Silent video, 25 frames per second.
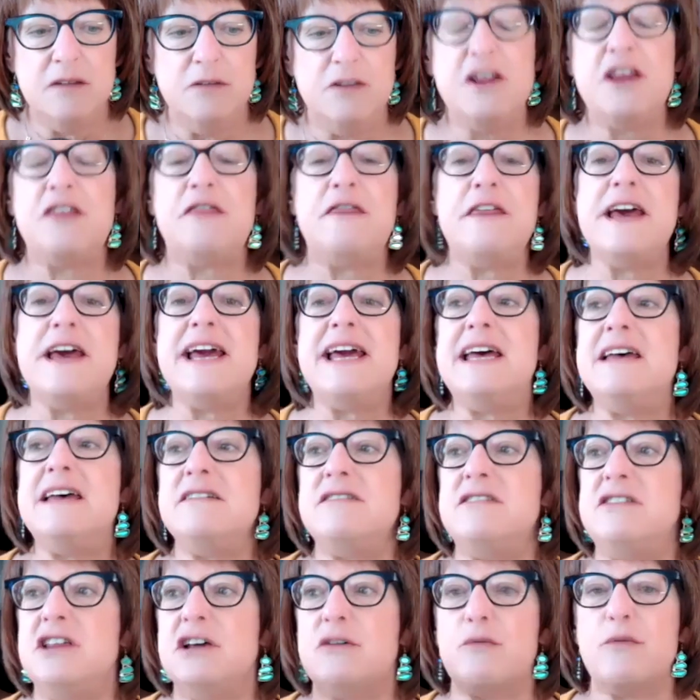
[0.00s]
The thing
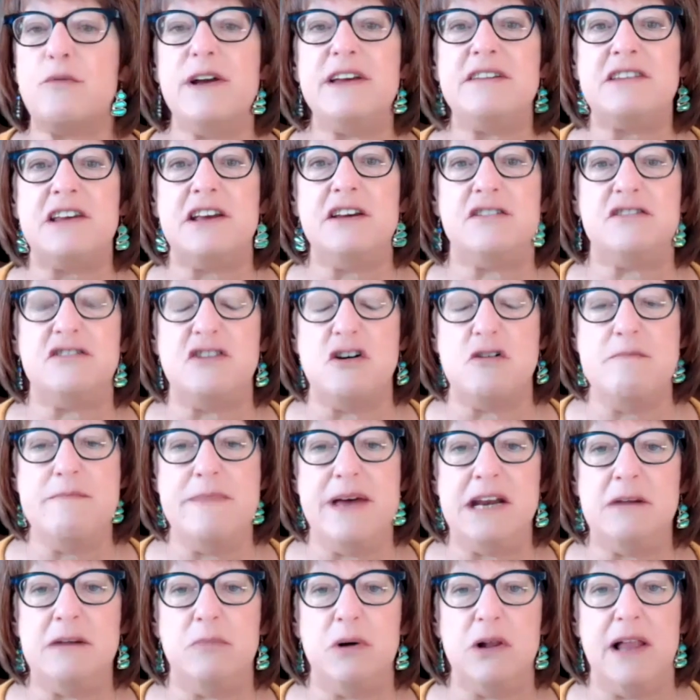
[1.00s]
is, the risk is so
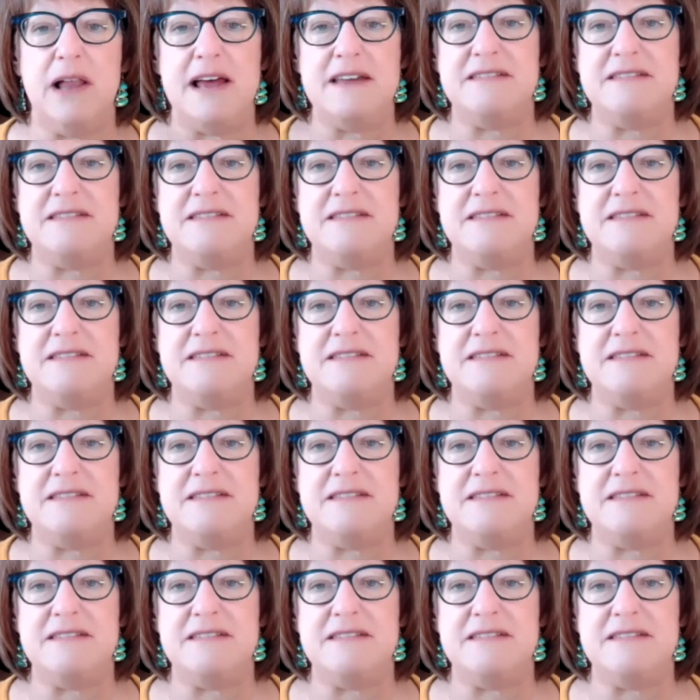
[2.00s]
minimal.